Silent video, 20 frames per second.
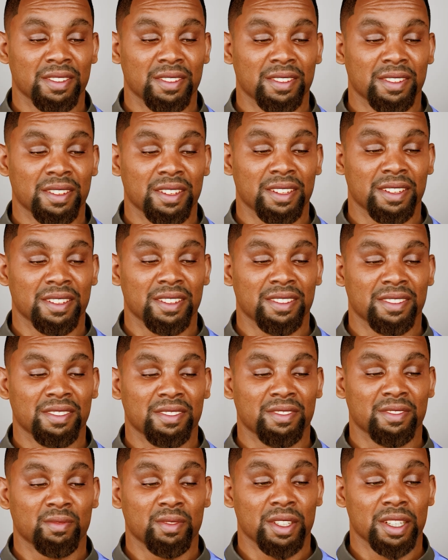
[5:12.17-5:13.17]
And
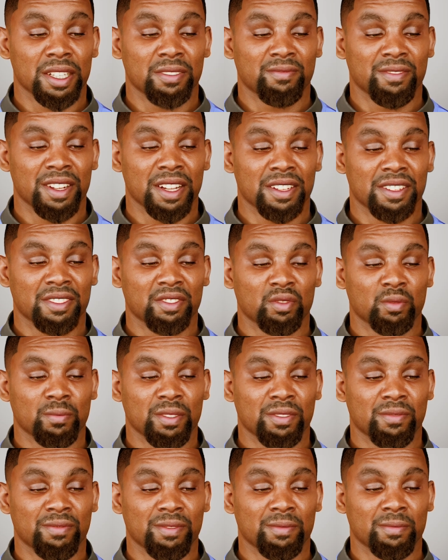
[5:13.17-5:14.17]
you can even actually, to be
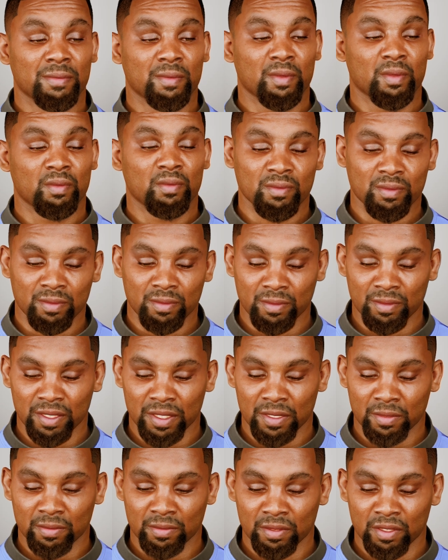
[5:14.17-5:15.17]
even more
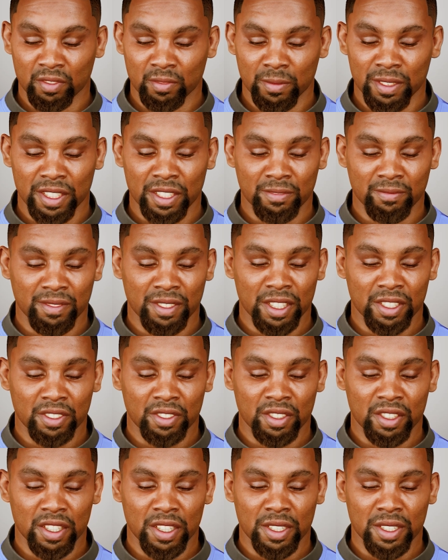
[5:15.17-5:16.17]
specific, just
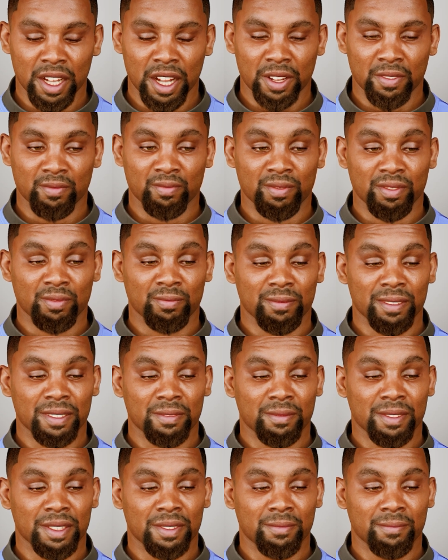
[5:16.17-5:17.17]
say Android
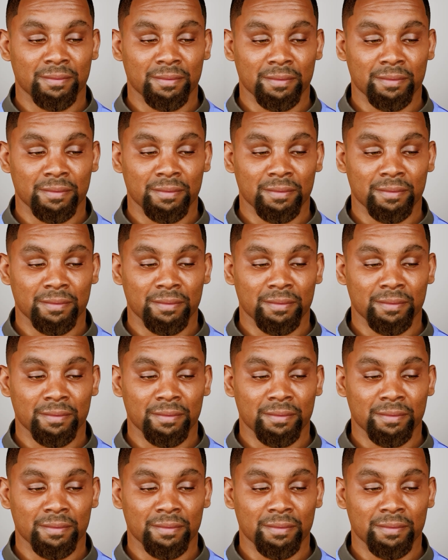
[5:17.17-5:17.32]
maybe.